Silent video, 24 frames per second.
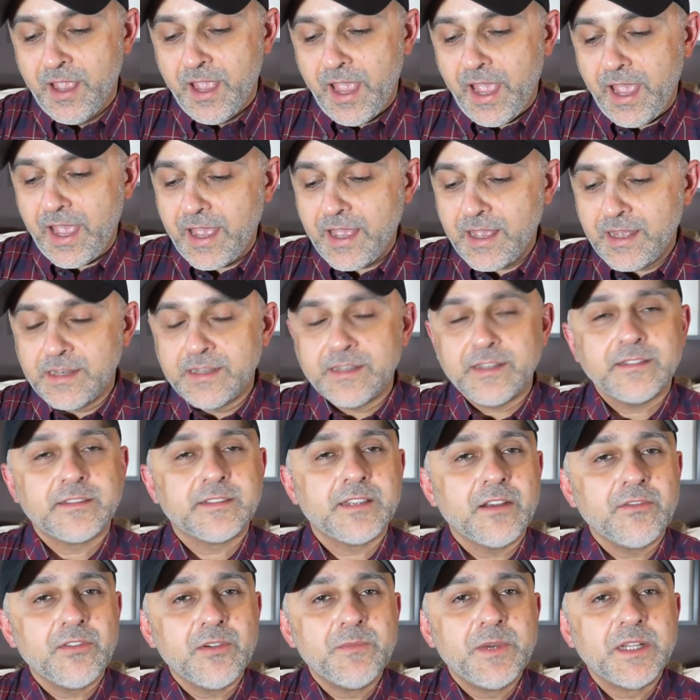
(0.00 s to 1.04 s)
And
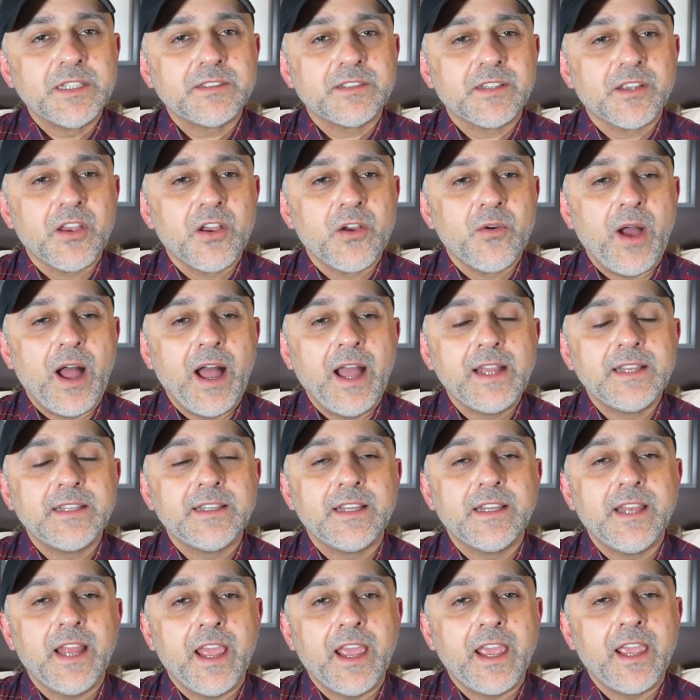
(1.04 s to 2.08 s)
several months ago, I
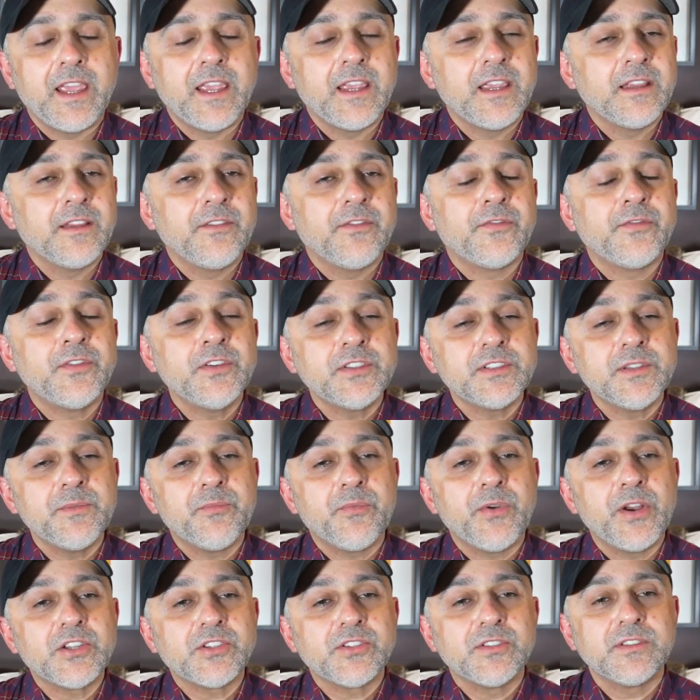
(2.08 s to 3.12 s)
did a first
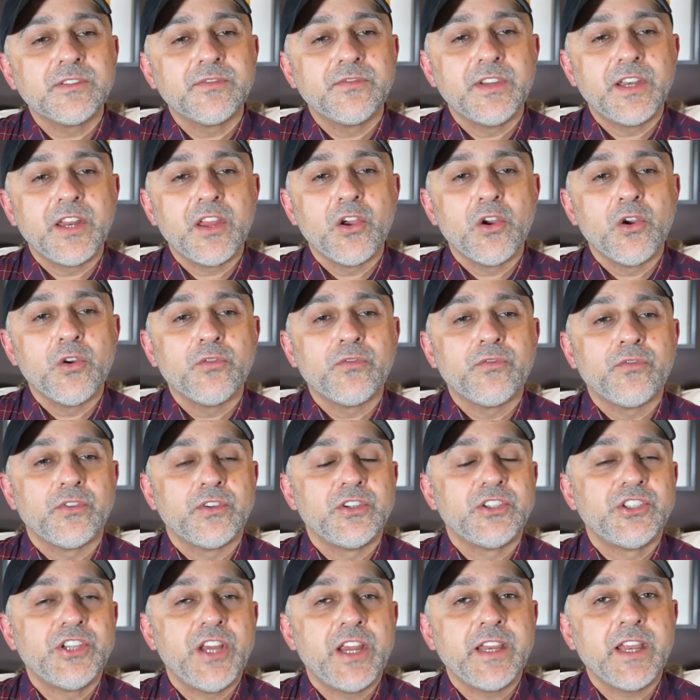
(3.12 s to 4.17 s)
impressions video
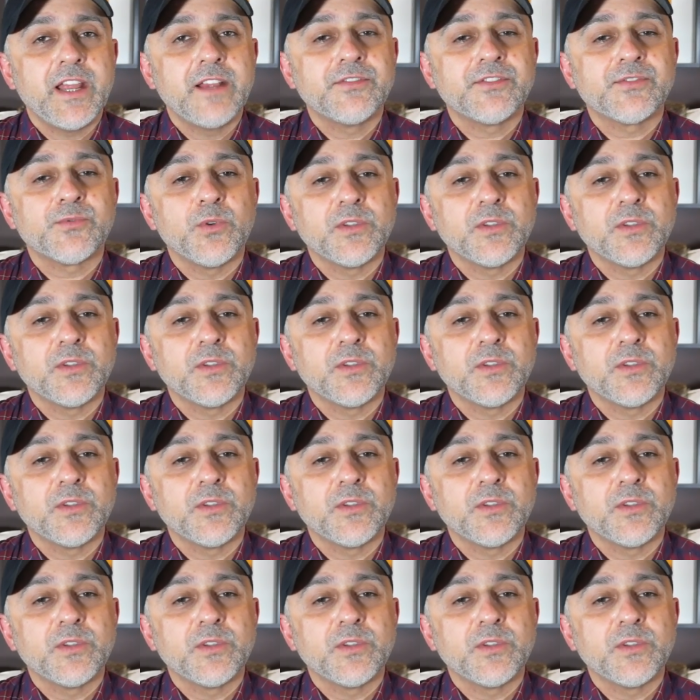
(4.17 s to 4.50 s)
for J F.